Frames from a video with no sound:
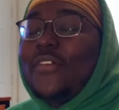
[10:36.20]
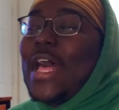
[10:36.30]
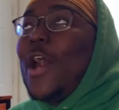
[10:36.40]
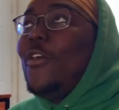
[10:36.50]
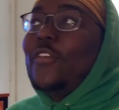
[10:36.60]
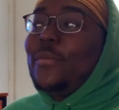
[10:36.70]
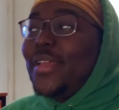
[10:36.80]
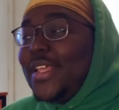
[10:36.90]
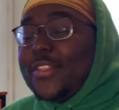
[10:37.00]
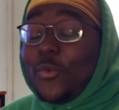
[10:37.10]
however
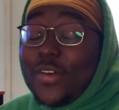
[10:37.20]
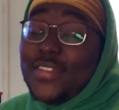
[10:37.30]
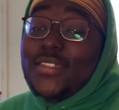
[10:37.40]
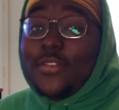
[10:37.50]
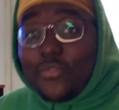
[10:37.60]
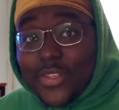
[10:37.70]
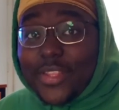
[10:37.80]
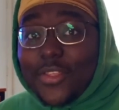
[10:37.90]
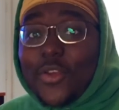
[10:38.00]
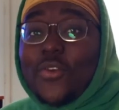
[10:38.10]
many there was in the
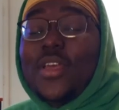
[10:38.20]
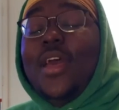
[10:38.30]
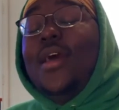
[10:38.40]
video.